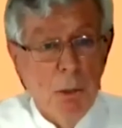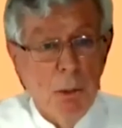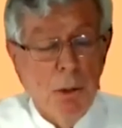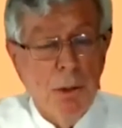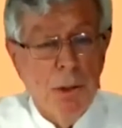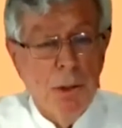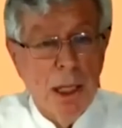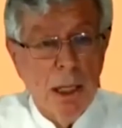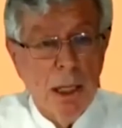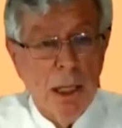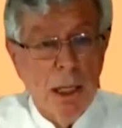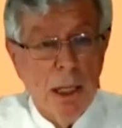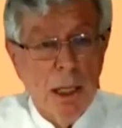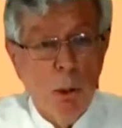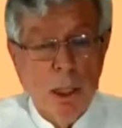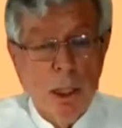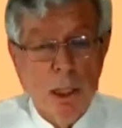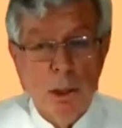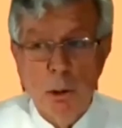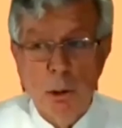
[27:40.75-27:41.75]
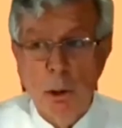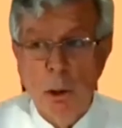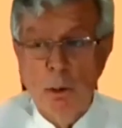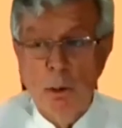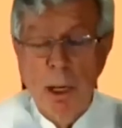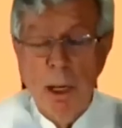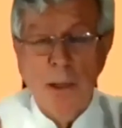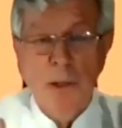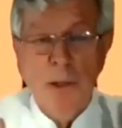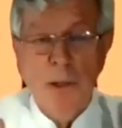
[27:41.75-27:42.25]
with the audience all
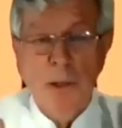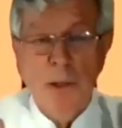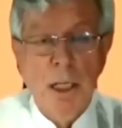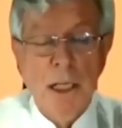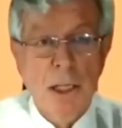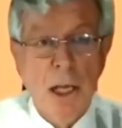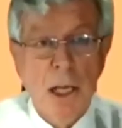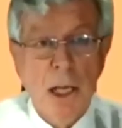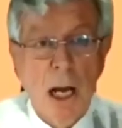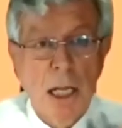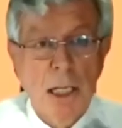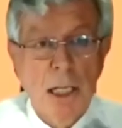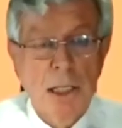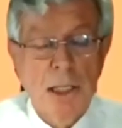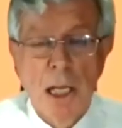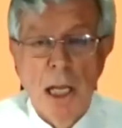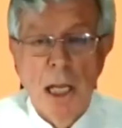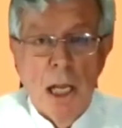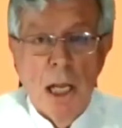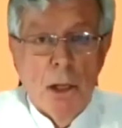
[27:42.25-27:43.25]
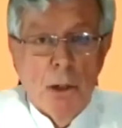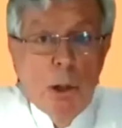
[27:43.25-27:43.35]
around three sides,